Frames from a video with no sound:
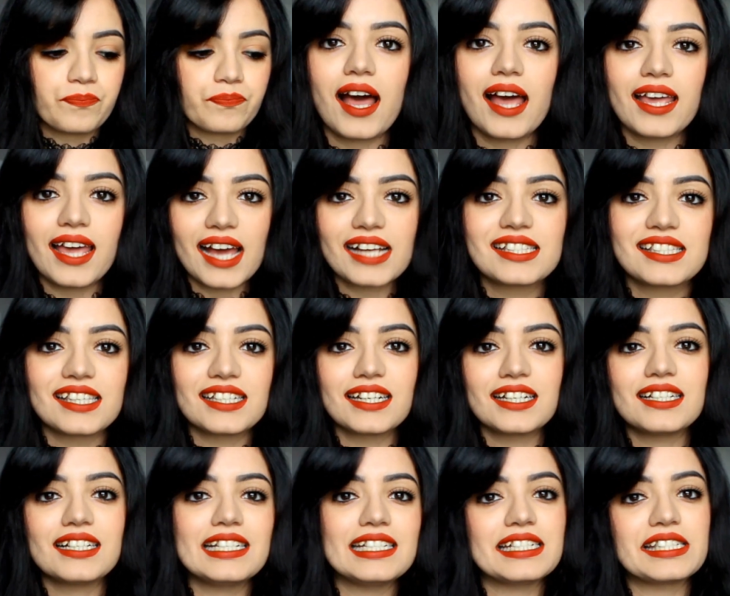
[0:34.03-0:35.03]
I
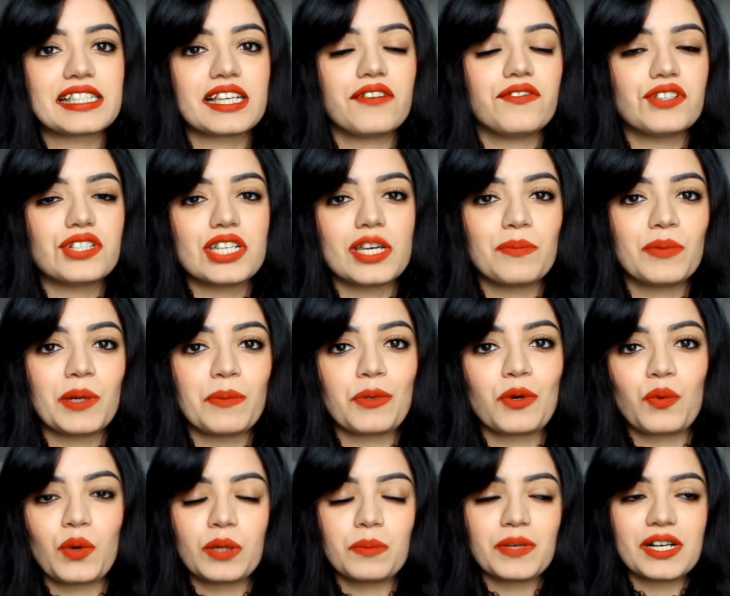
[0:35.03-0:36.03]
accidentally discovered tip number
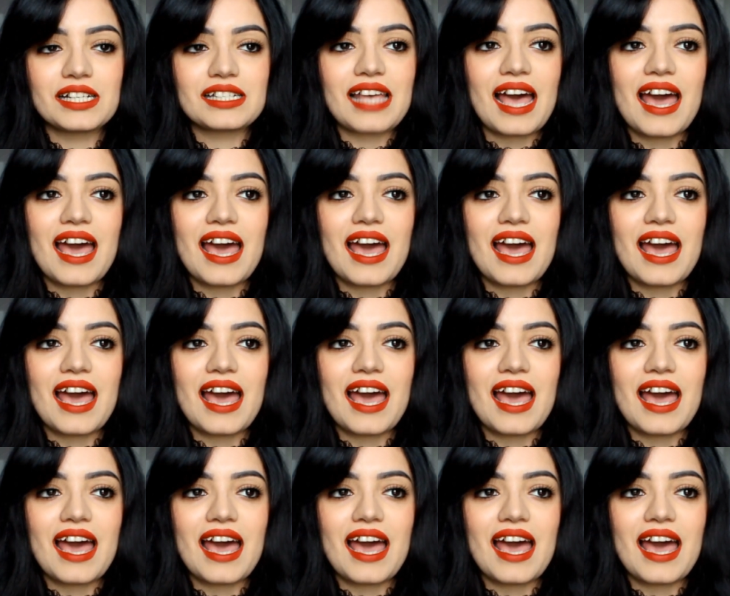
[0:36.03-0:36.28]
1 because